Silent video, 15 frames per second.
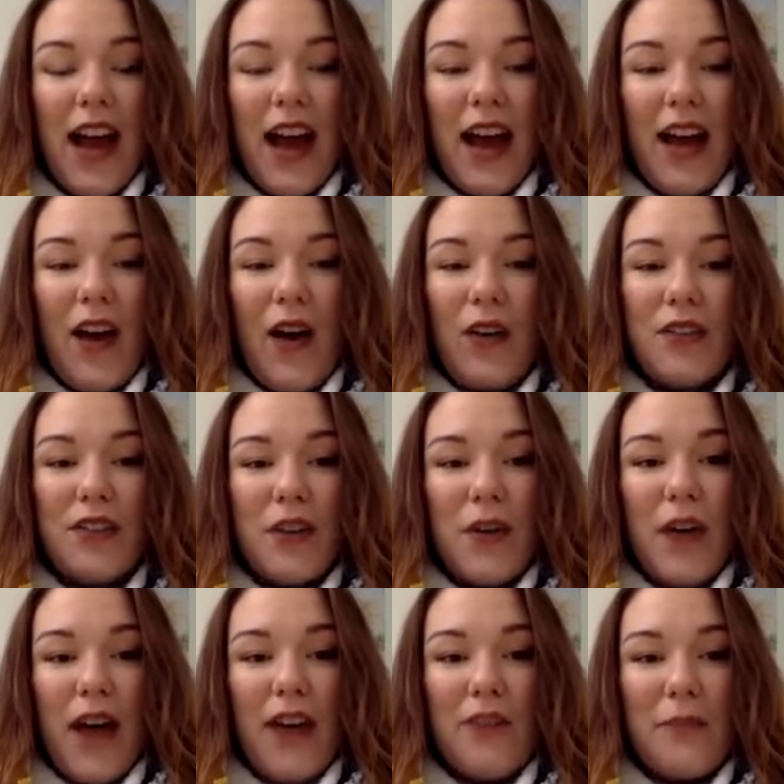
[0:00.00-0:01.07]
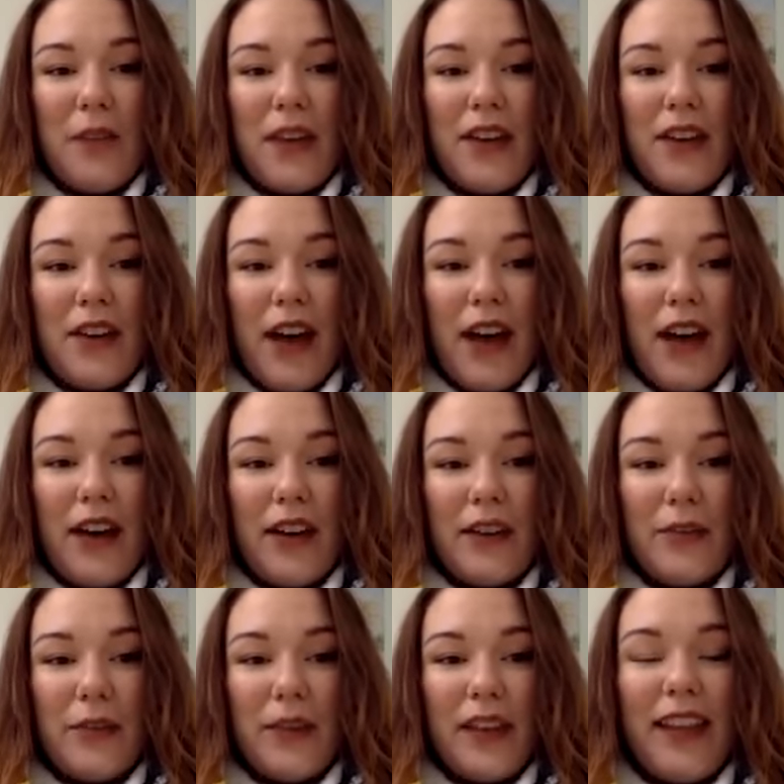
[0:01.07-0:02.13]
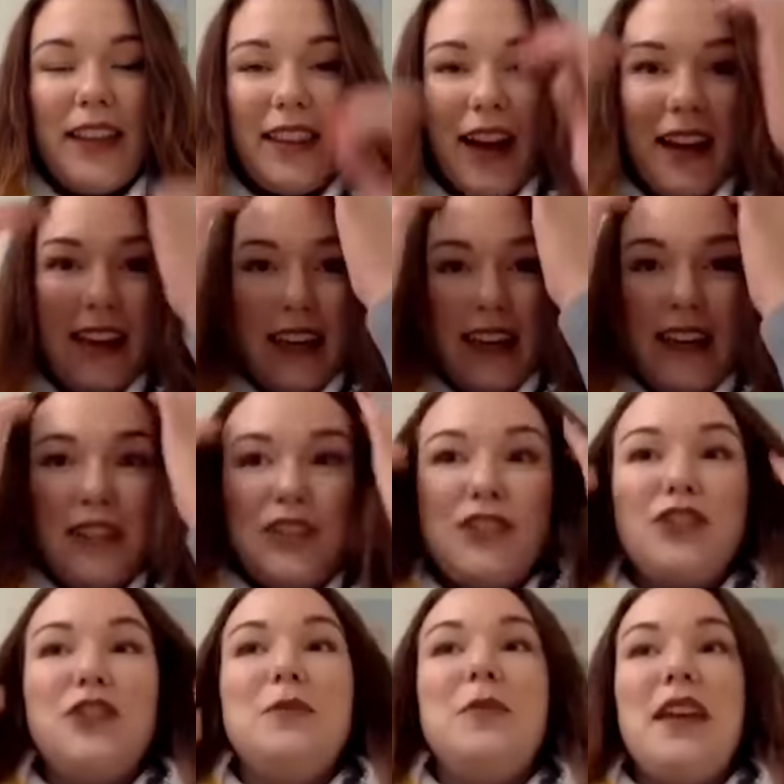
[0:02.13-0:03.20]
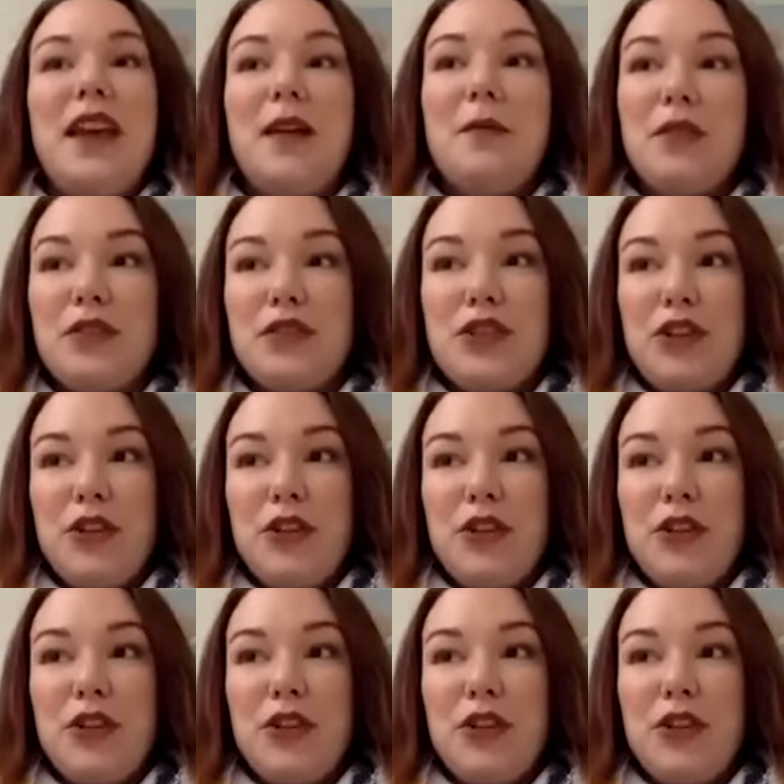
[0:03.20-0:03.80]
I also have been really lucky to be able